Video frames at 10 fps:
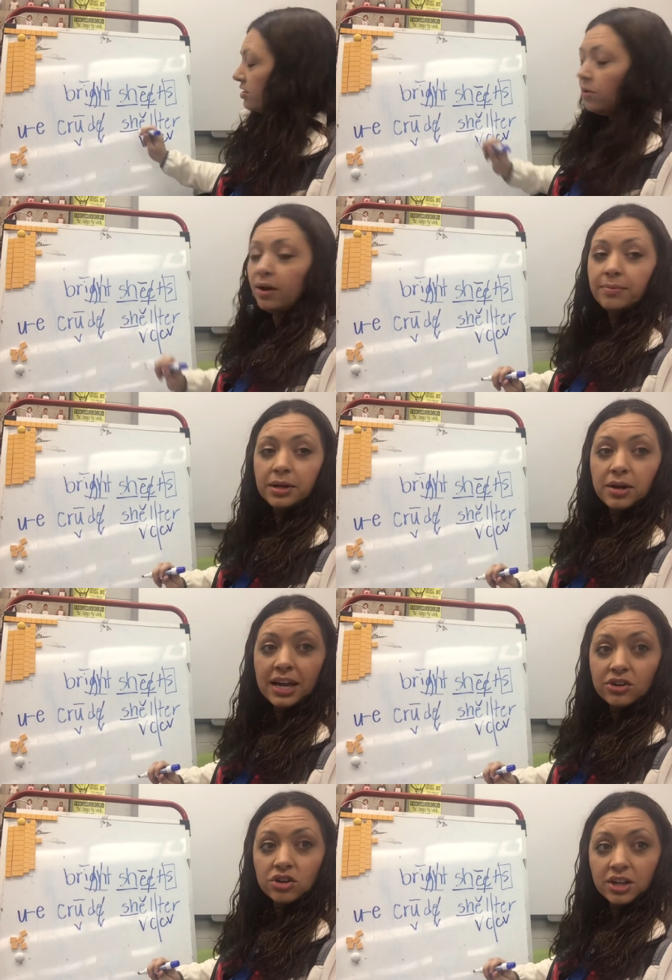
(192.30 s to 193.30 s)
so I'm gonna
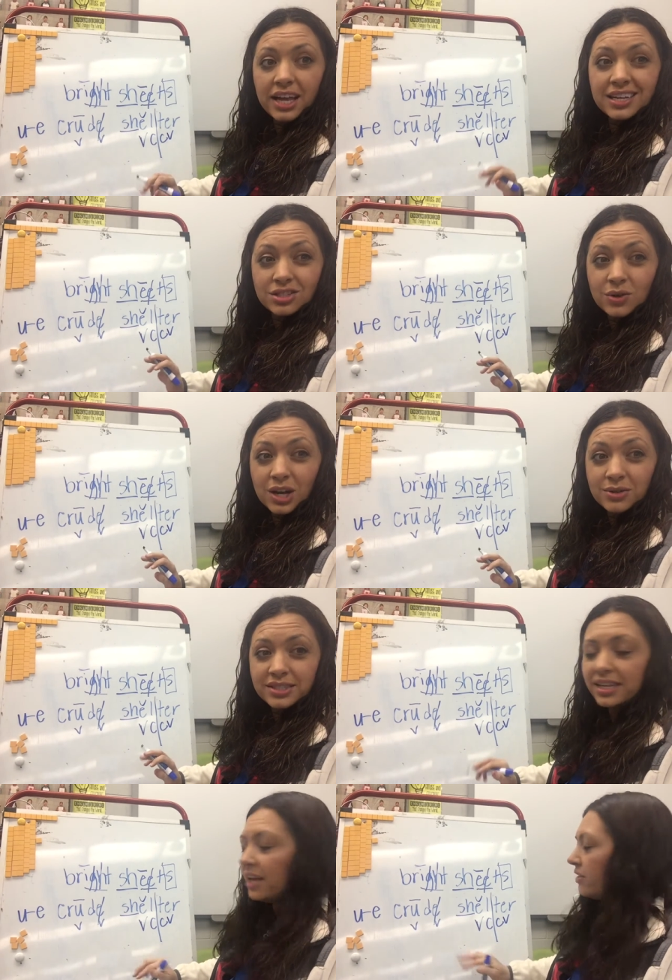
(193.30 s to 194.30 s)
underline it so it goes
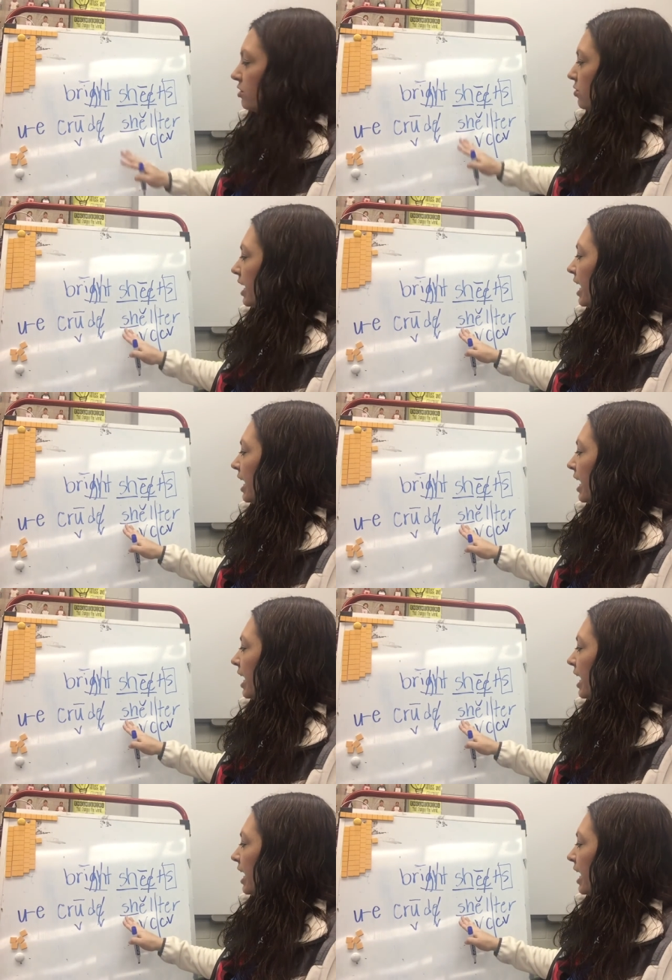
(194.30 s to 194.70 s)
together. So I